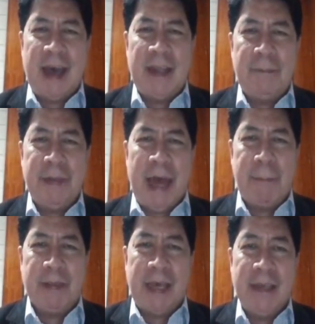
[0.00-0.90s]
na
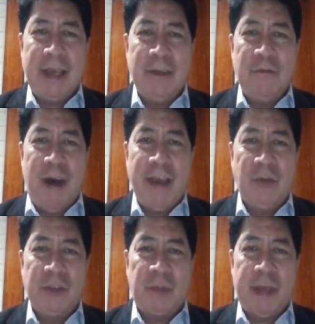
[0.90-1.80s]
pinapatay niya yung
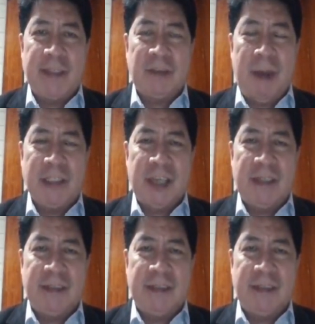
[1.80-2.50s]
virus by as much as